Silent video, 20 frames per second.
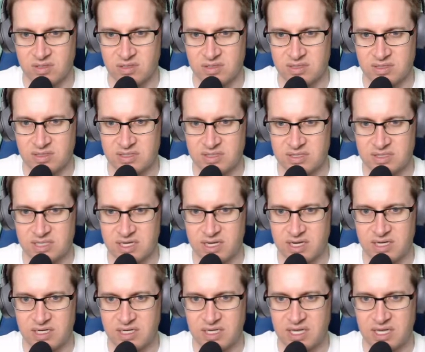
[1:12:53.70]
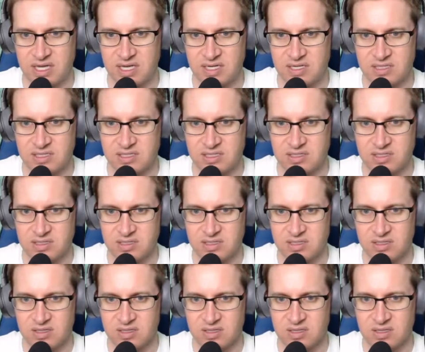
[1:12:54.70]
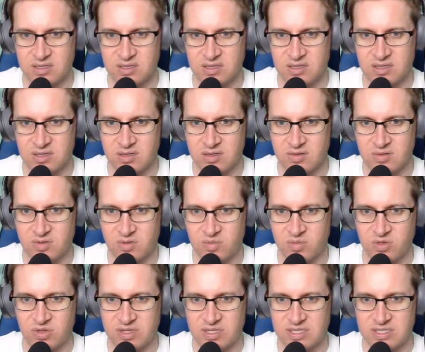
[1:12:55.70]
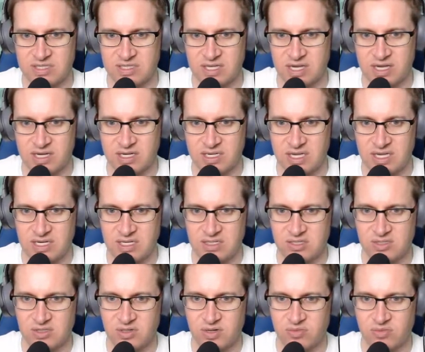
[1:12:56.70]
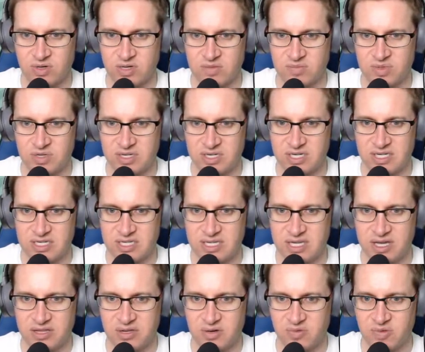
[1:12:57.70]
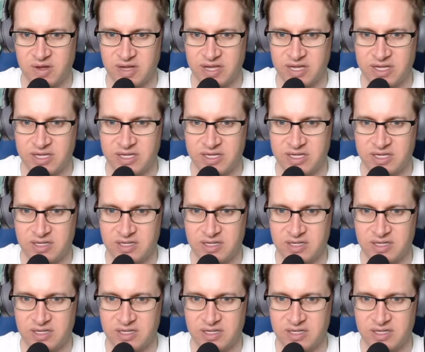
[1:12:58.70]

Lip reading: Side gate. We'll put the side gate. Oh, I want to put it in the other way.